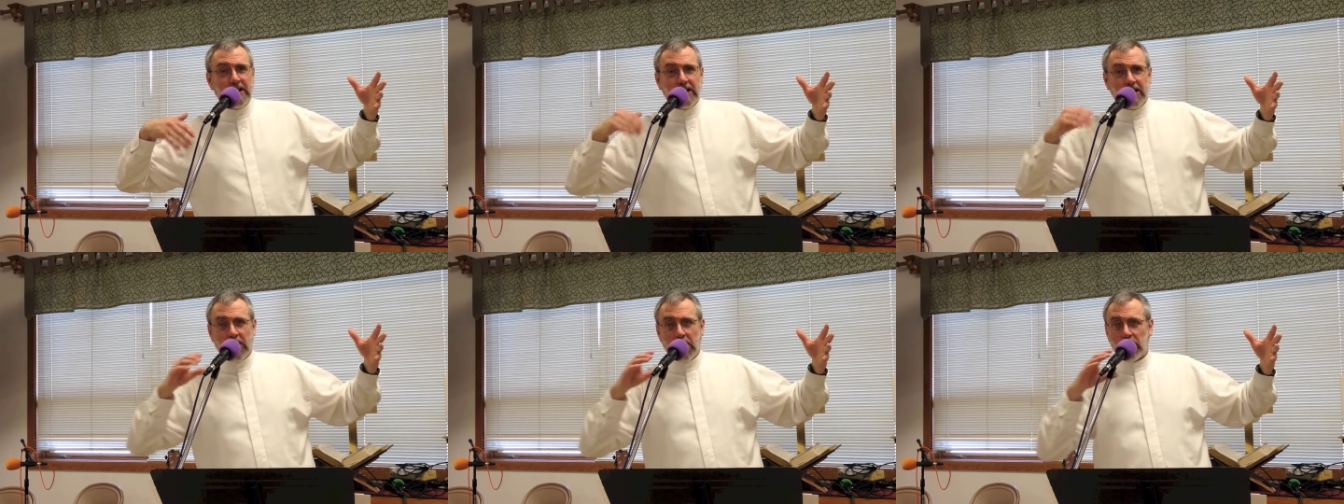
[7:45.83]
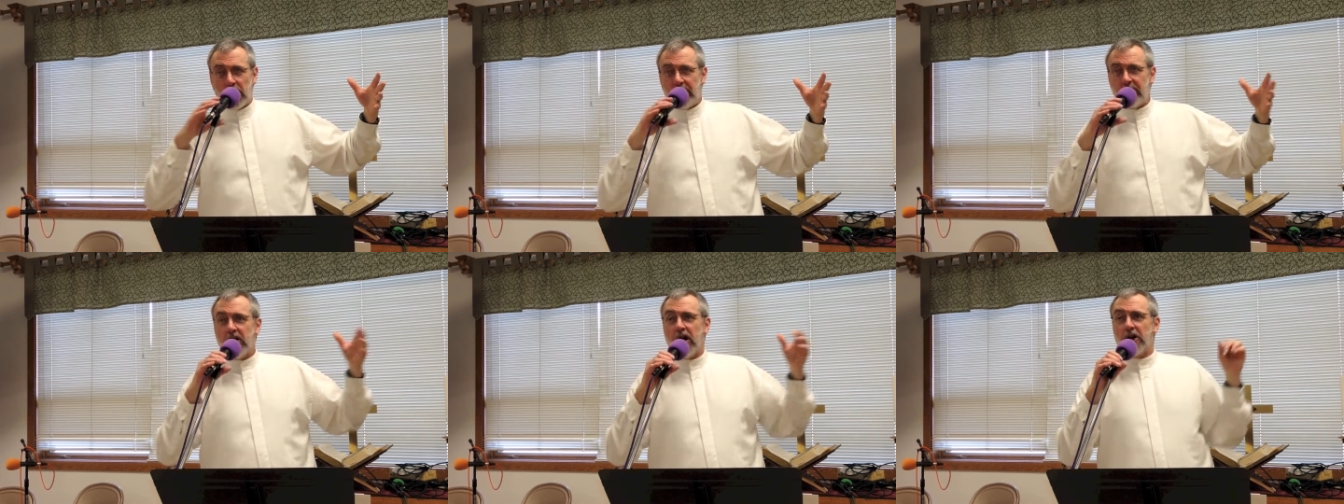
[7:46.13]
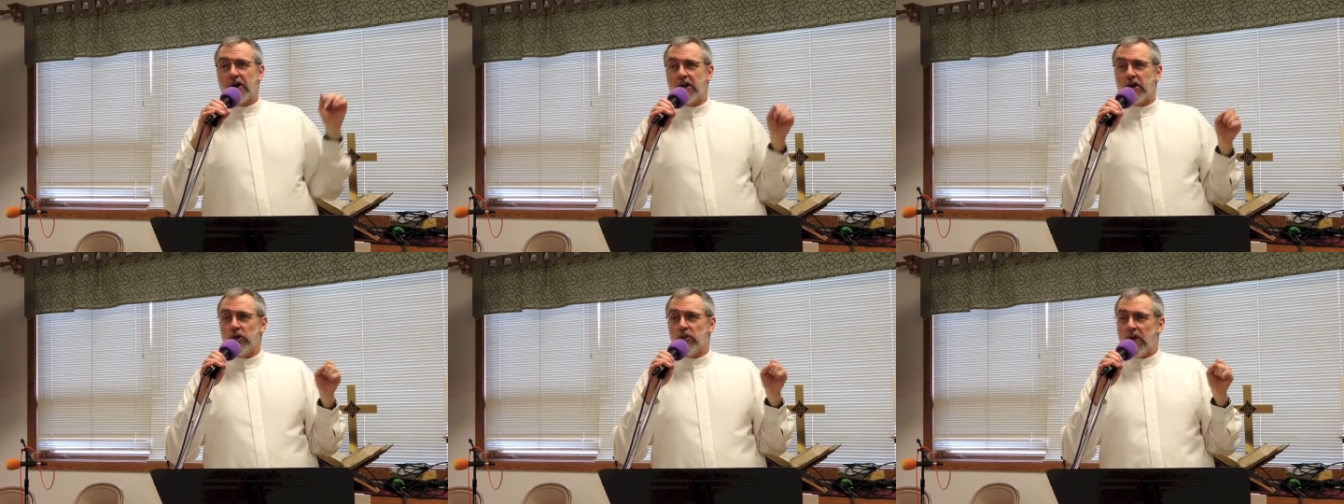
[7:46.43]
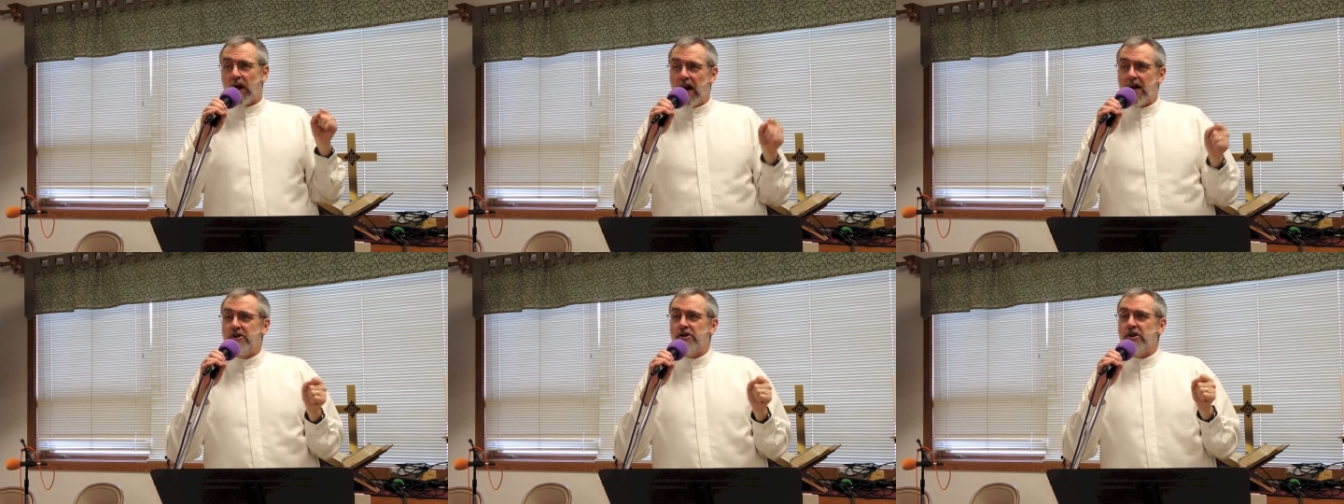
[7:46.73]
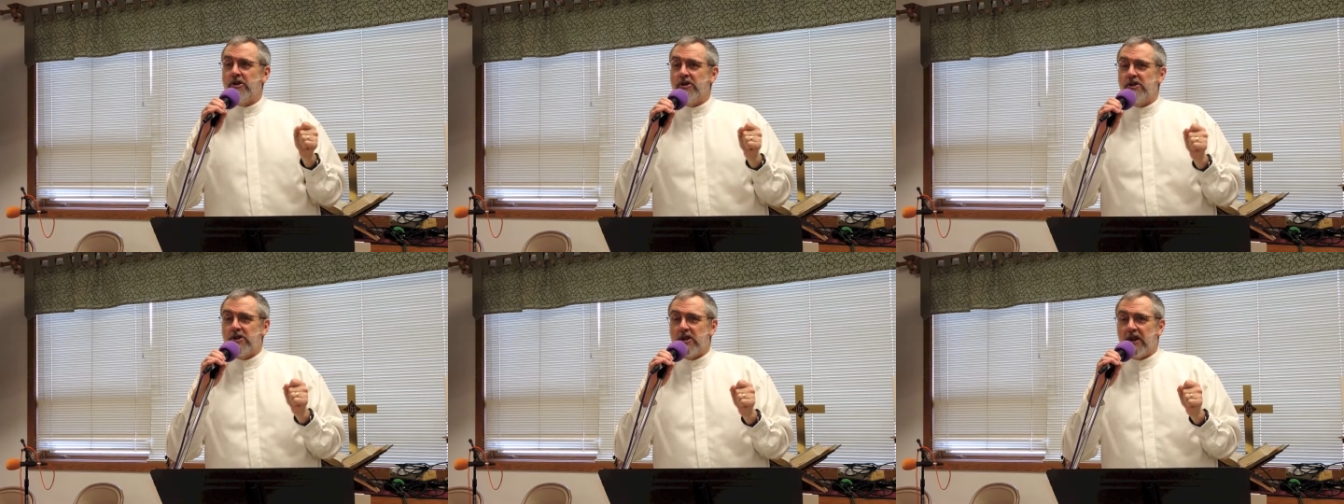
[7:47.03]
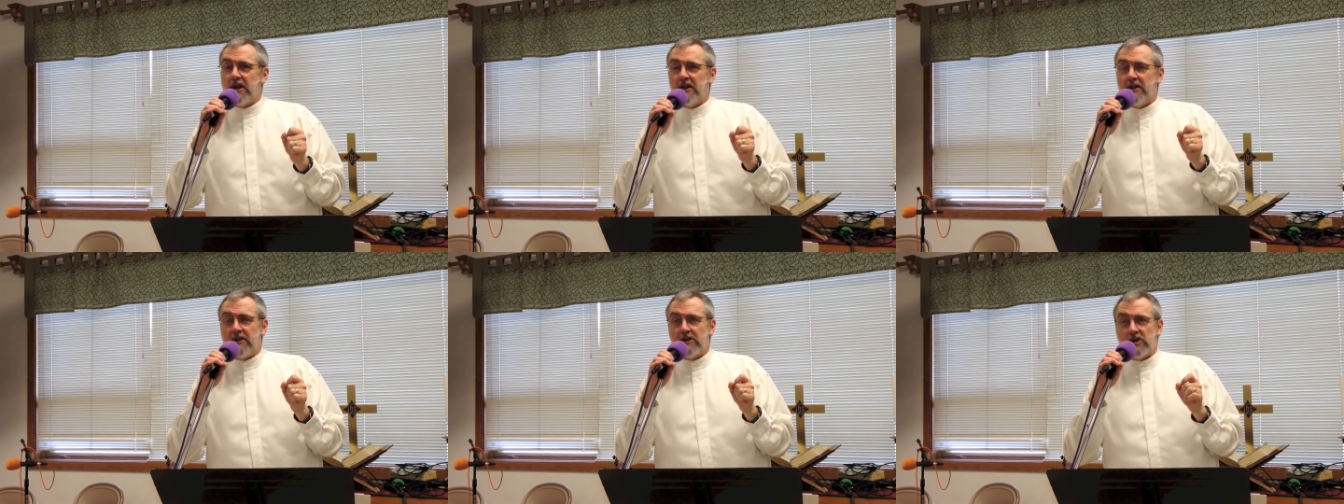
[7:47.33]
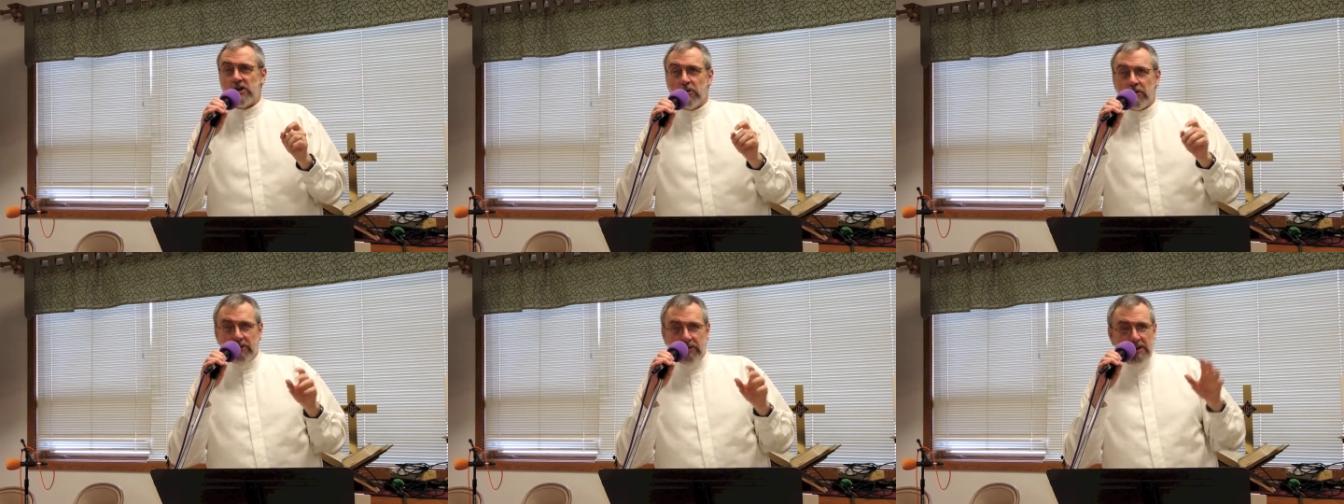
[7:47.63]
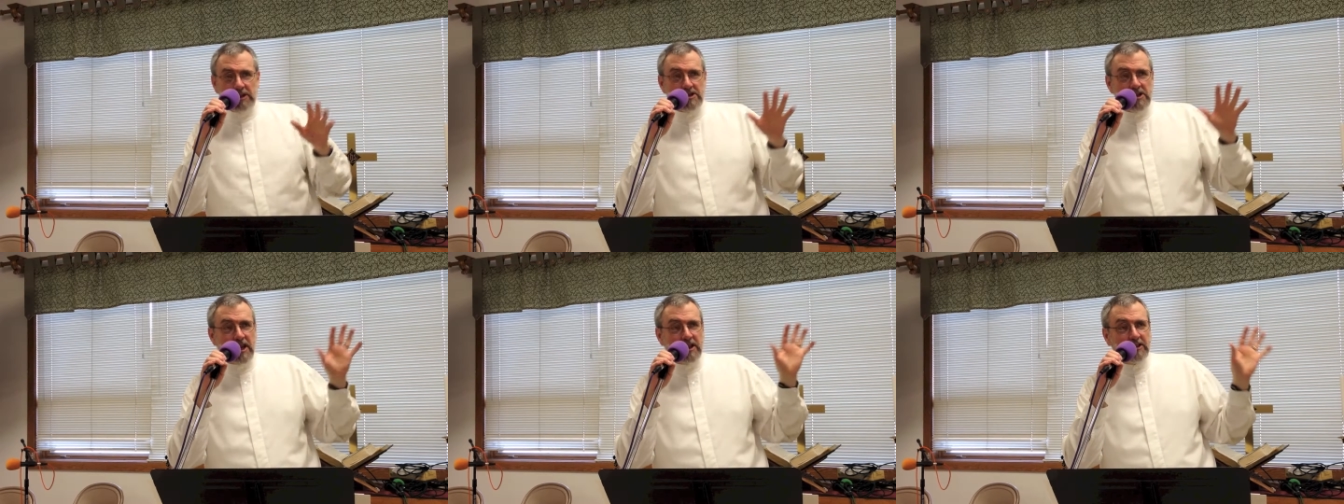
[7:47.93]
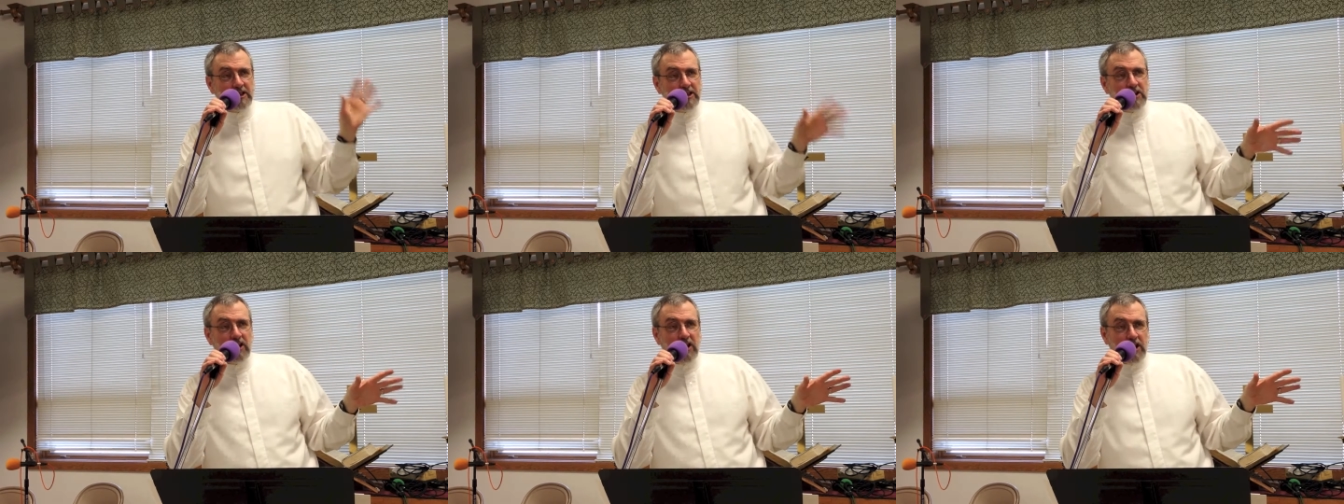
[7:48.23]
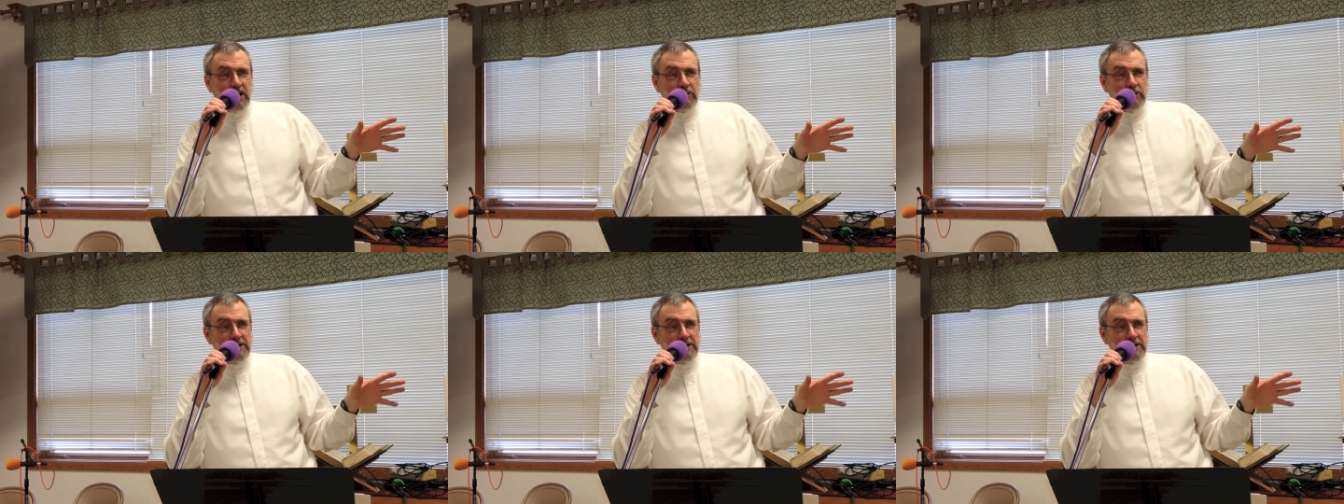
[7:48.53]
uh, we've got garages, and so you take the car,